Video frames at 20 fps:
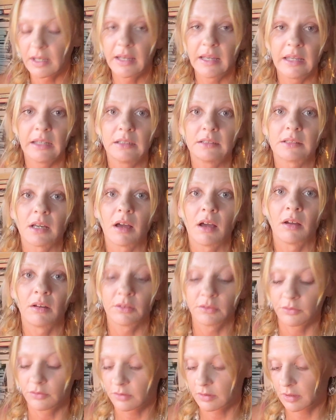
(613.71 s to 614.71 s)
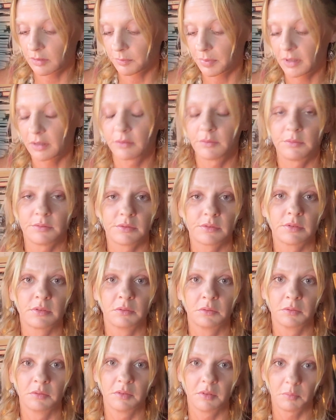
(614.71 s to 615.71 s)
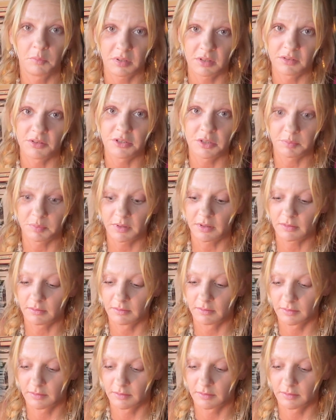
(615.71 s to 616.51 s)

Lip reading: £800 plus shipping.